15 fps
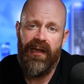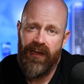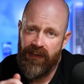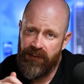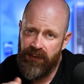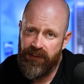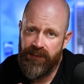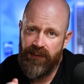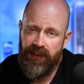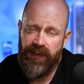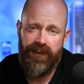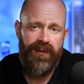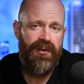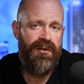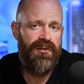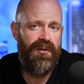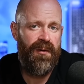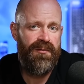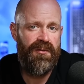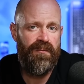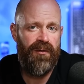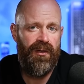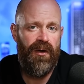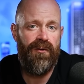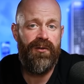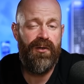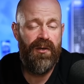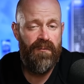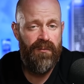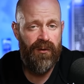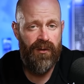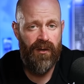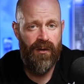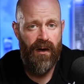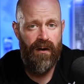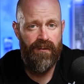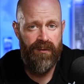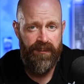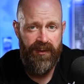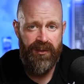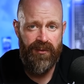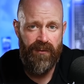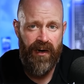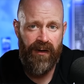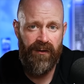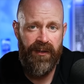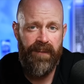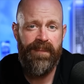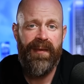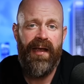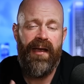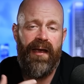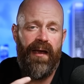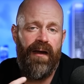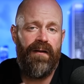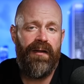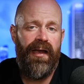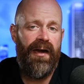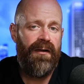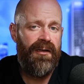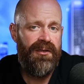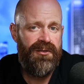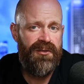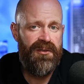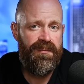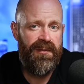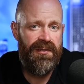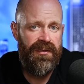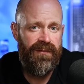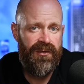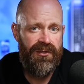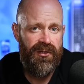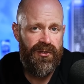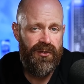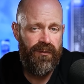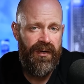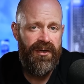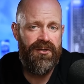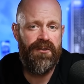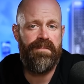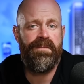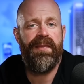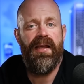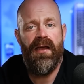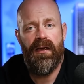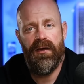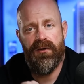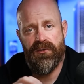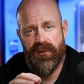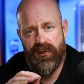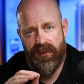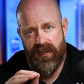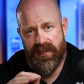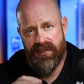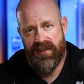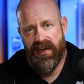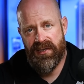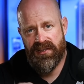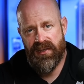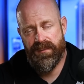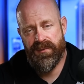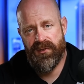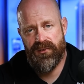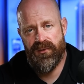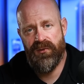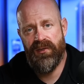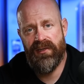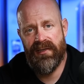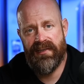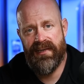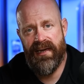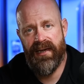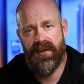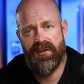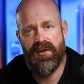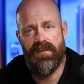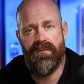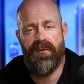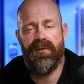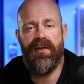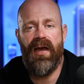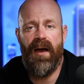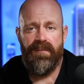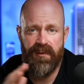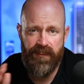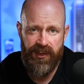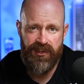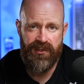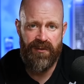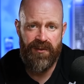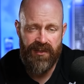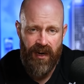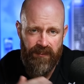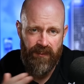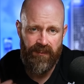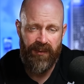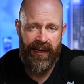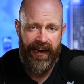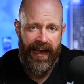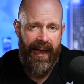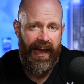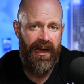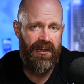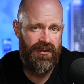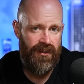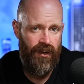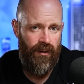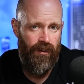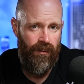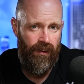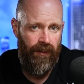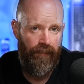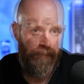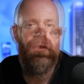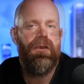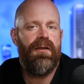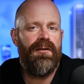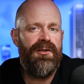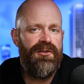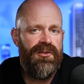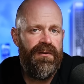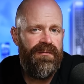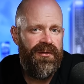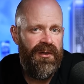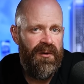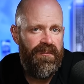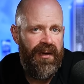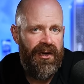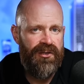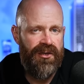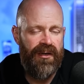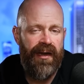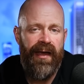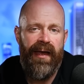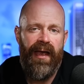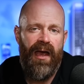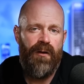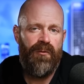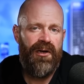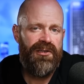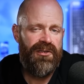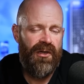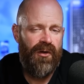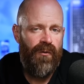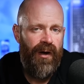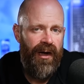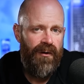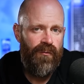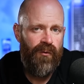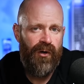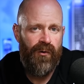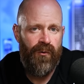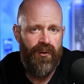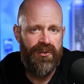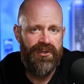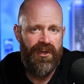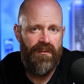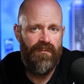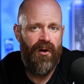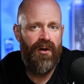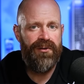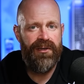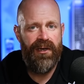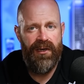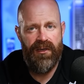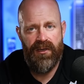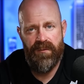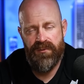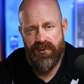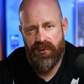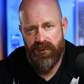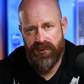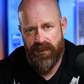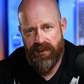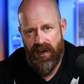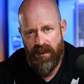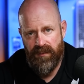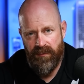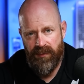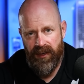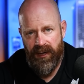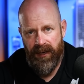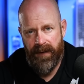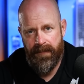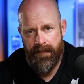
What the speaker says: Click the link in the description below. You can book a call with me directly, and I'll analyze your specific situation and show you the exact steps that you need to take to fully optimize your retirement plan as a whole. Now let's shift to your pension and watch the quiet workhorse in multi-income source retirement planning.